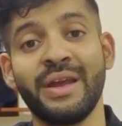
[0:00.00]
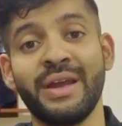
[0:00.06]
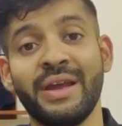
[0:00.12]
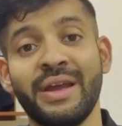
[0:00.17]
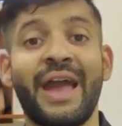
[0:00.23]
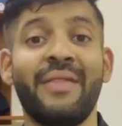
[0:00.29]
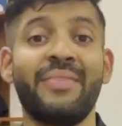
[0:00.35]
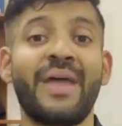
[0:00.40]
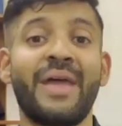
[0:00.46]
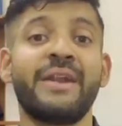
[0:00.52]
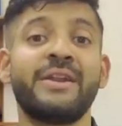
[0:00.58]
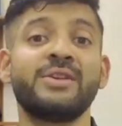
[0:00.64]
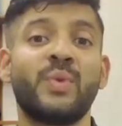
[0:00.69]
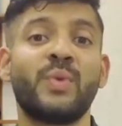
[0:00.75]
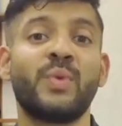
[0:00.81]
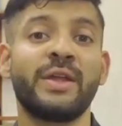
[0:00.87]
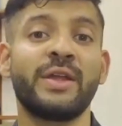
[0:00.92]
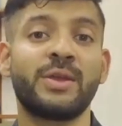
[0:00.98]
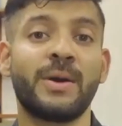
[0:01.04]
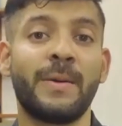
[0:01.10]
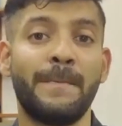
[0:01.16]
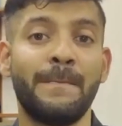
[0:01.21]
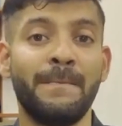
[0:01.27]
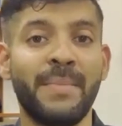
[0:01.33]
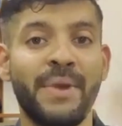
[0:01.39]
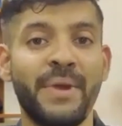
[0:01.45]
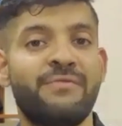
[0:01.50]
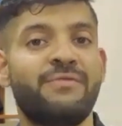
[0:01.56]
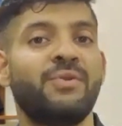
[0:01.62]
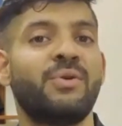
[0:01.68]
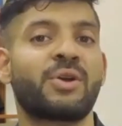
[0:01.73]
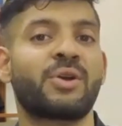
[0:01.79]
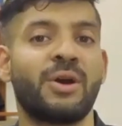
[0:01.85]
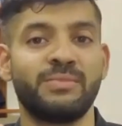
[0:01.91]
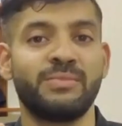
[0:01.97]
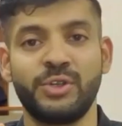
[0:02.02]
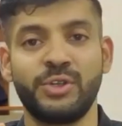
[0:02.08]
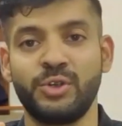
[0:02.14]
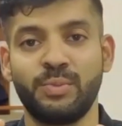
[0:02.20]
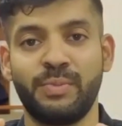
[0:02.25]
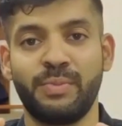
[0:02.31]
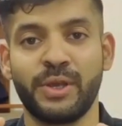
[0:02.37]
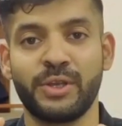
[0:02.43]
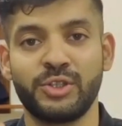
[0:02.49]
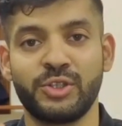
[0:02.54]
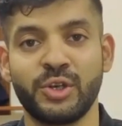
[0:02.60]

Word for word: And that is where the mid floor comes into picture,